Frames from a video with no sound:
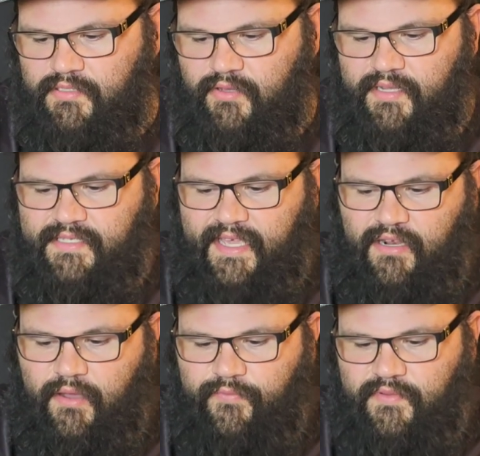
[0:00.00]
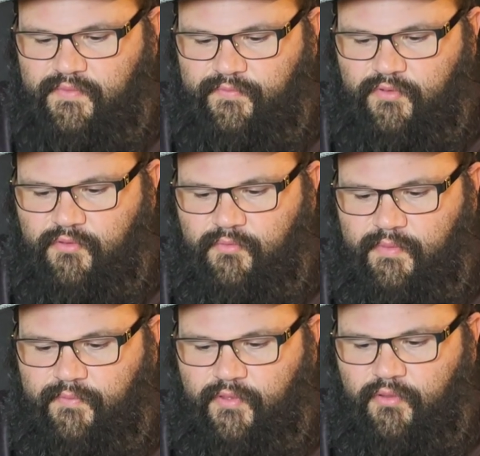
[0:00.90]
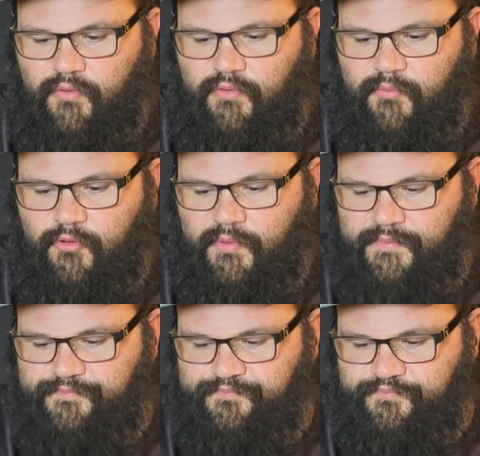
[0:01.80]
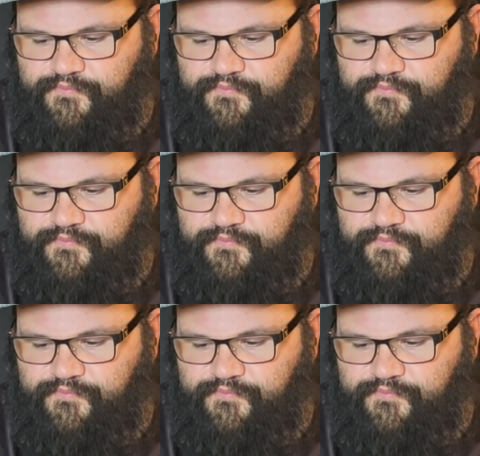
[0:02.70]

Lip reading: Let's go ahead and take it off for the review of the moment.